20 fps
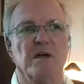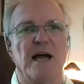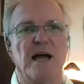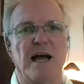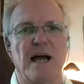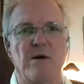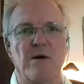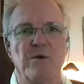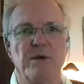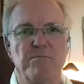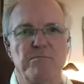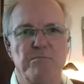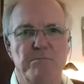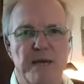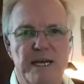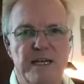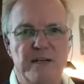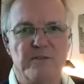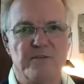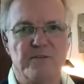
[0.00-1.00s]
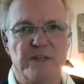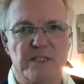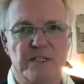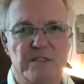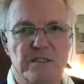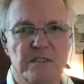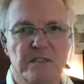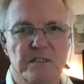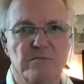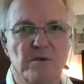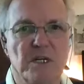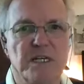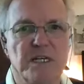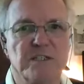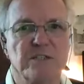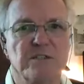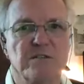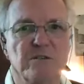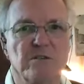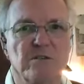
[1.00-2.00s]
how we manifest in
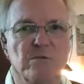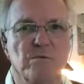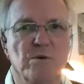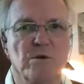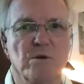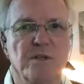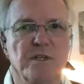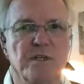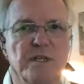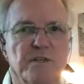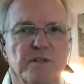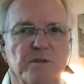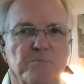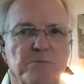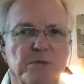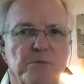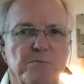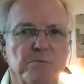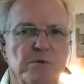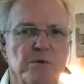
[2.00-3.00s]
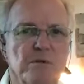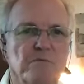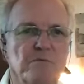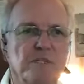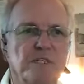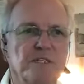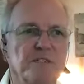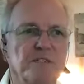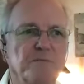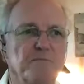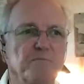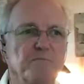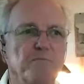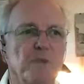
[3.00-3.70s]
relation to the world and other people, yes?